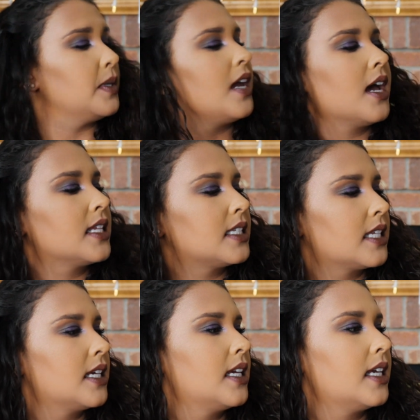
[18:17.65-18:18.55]

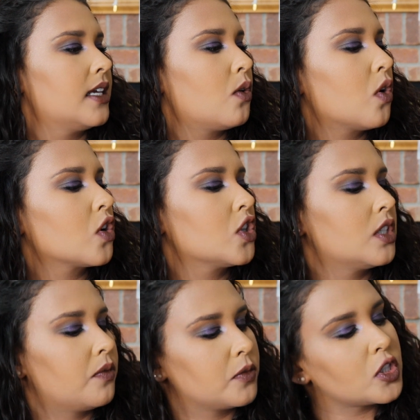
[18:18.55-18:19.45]
because in order
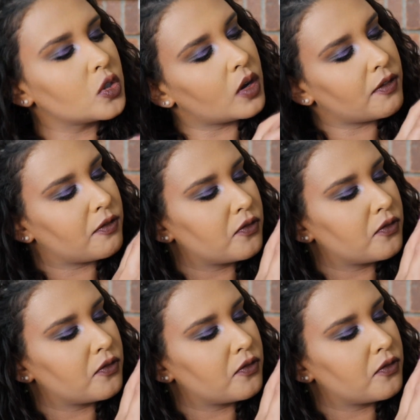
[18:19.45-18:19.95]
to do